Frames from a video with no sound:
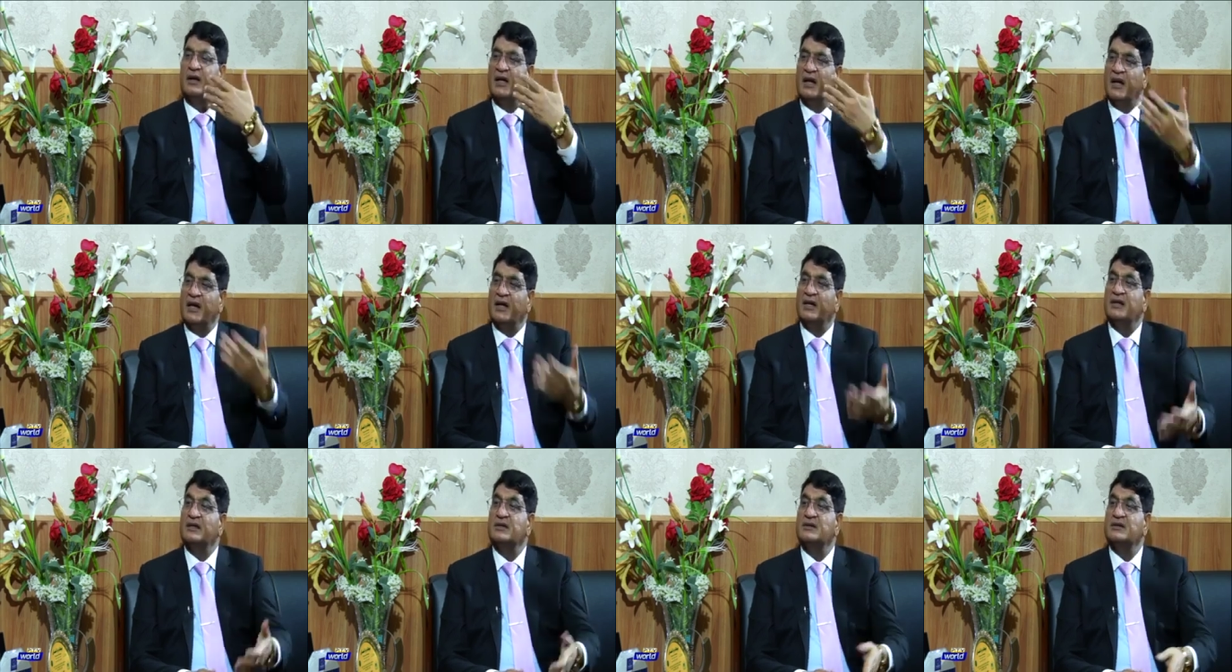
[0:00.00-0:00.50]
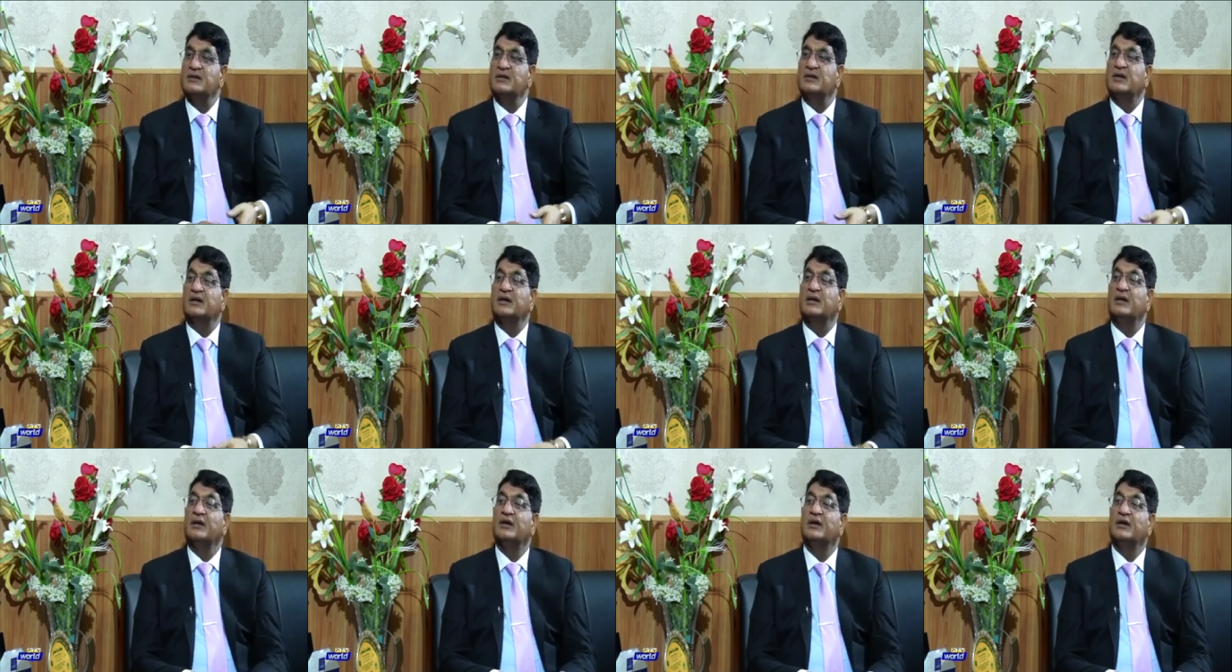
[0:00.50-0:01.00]

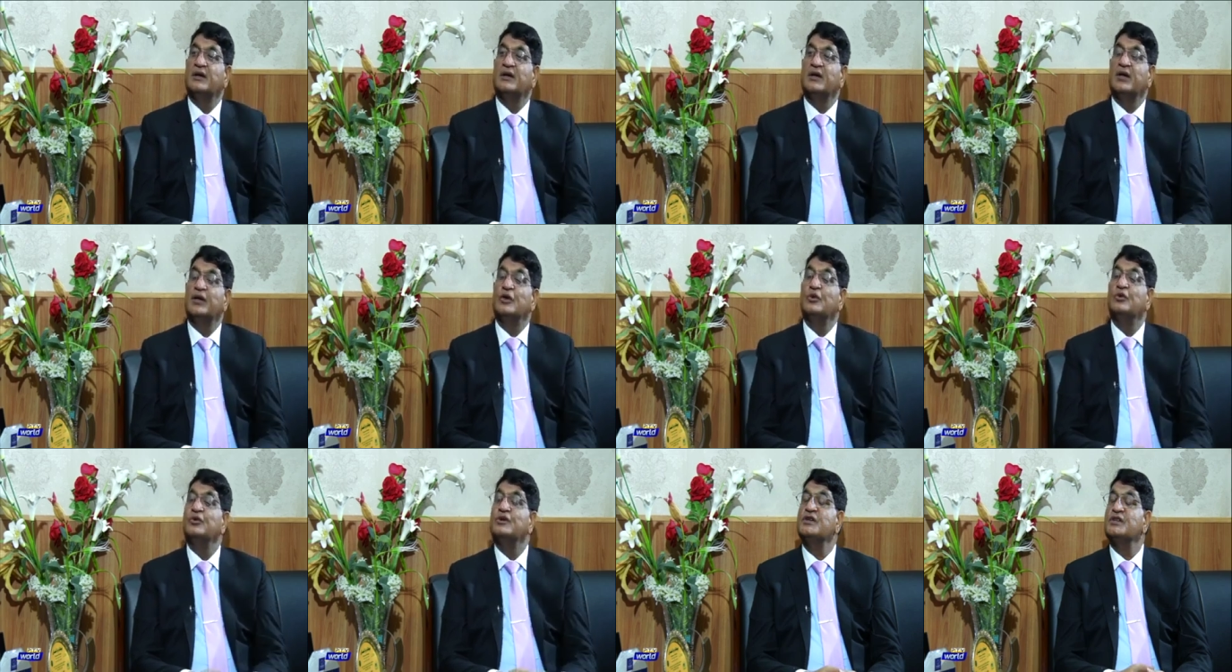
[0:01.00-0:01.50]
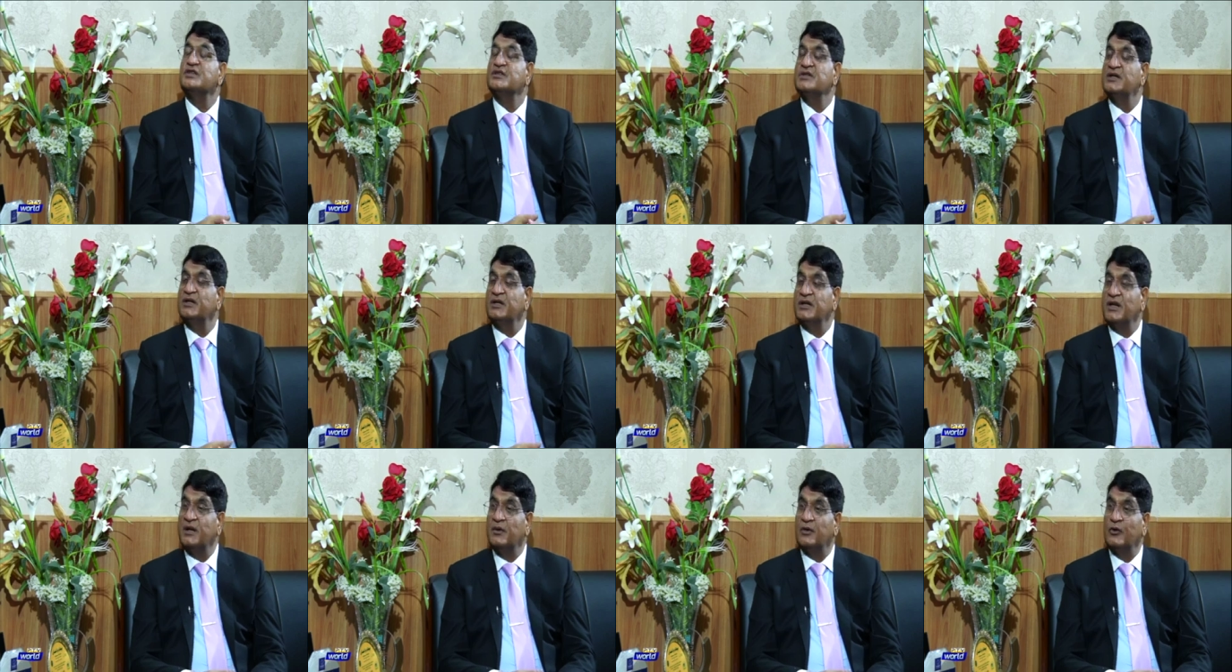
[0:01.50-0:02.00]
and Indonesian
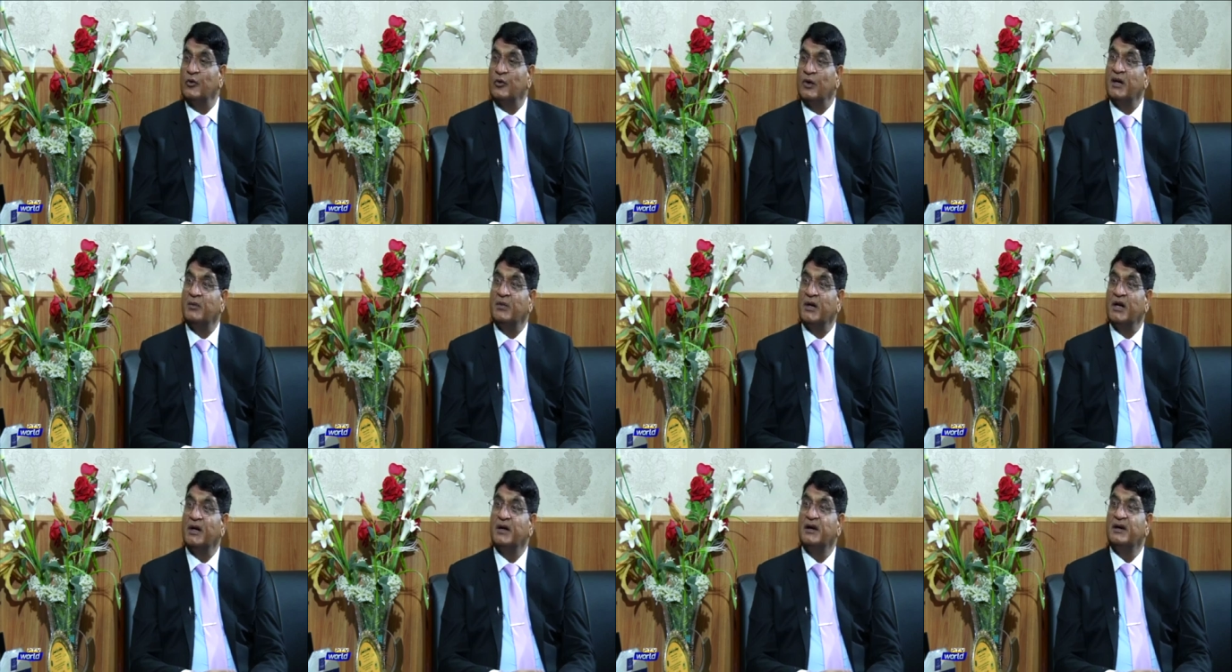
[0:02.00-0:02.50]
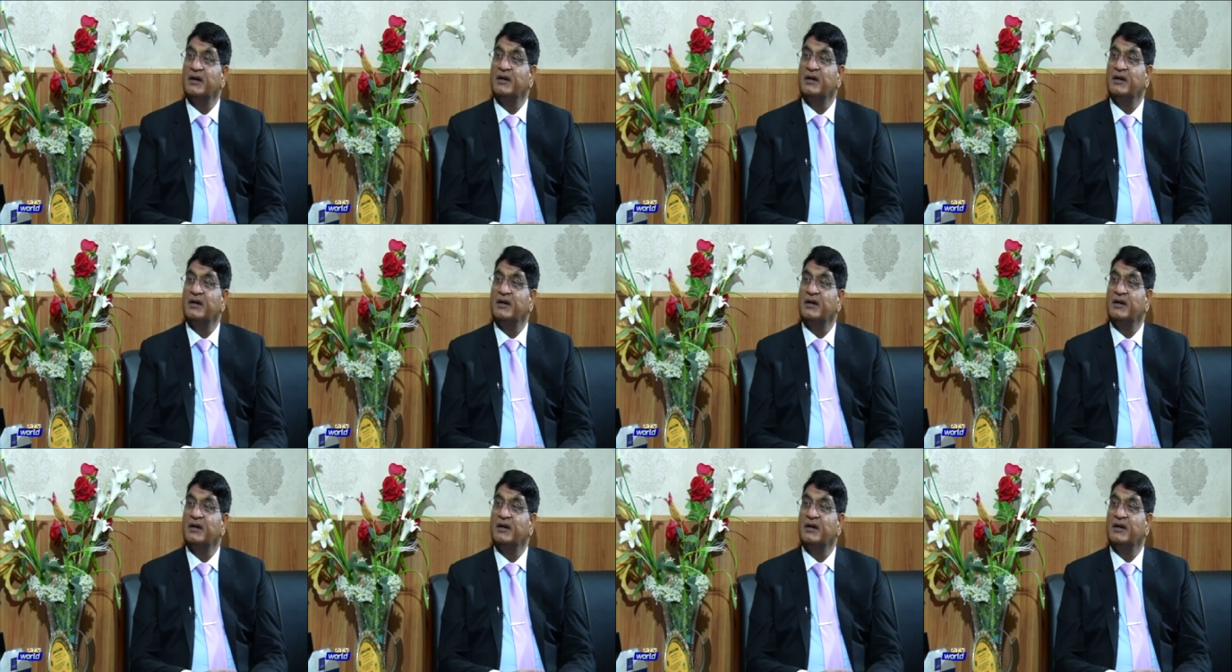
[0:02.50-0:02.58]
ulama,